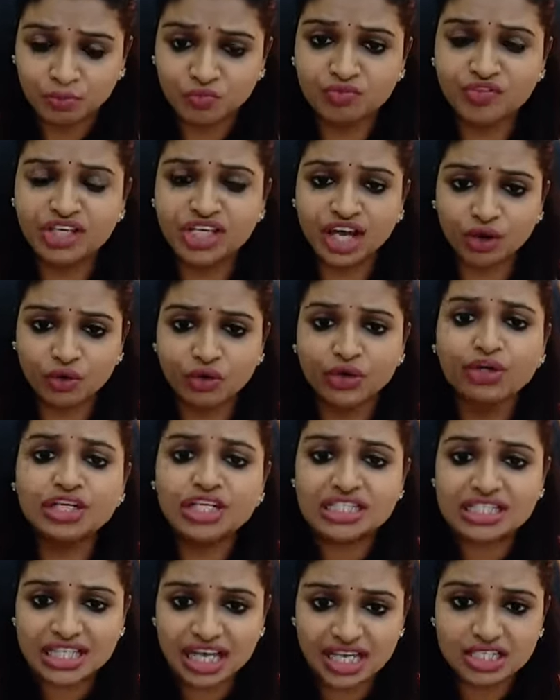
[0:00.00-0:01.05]
We are going to
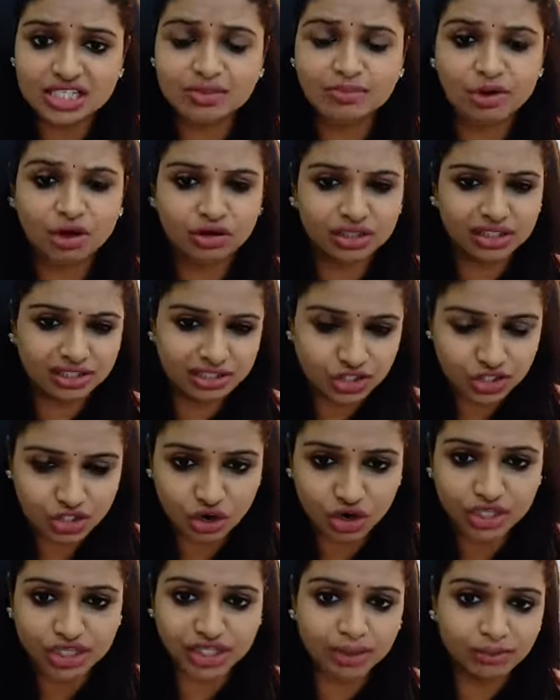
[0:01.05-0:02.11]
discuss about
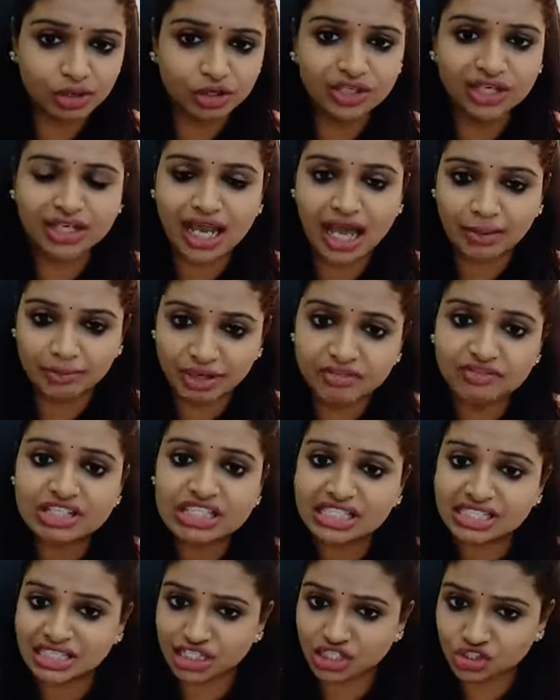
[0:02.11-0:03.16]
shortly about the lab
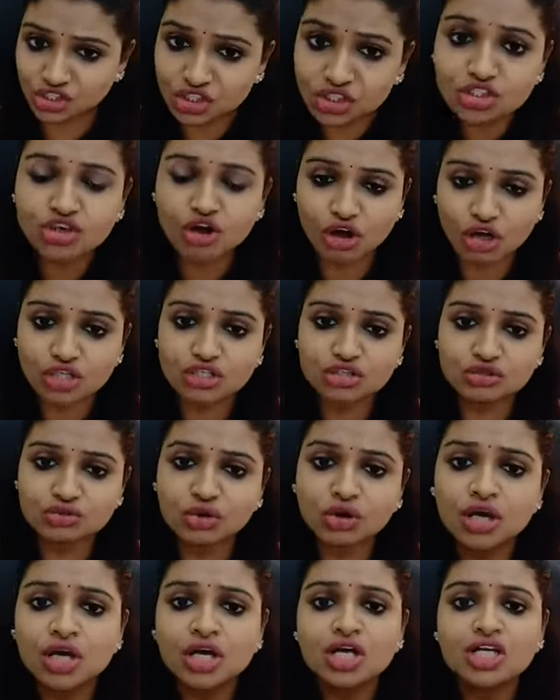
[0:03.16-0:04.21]
investigations
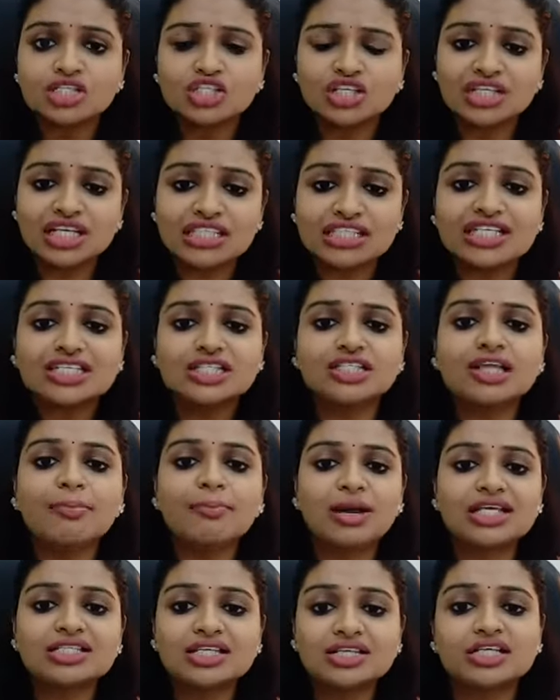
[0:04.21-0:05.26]
also. So this is the
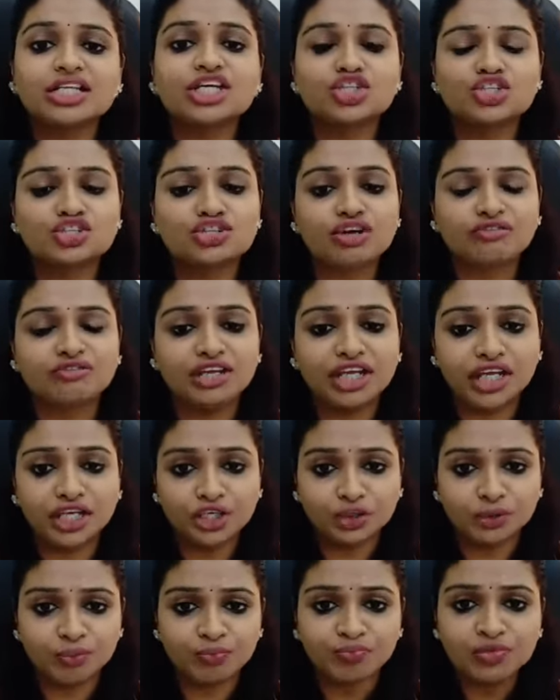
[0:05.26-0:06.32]
presentation of
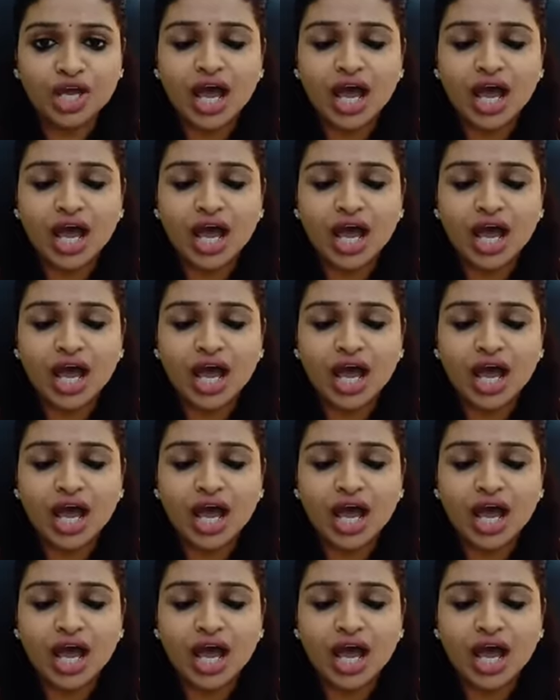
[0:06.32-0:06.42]
dengue.